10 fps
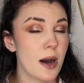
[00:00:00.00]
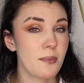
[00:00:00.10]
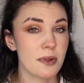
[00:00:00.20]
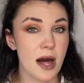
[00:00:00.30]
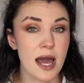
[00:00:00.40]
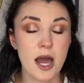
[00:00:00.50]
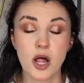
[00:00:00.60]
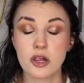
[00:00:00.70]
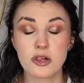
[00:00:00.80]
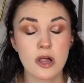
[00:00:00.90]
apply a
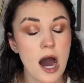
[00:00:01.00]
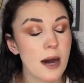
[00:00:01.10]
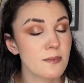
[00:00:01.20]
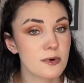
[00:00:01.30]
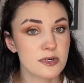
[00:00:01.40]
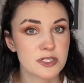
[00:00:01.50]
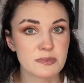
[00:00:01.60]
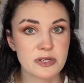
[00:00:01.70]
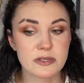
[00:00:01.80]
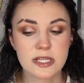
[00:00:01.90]
lot more
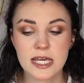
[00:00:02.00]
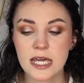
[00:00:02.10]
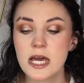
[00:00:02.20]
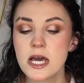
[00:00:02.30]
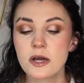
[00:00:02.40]
smoothly.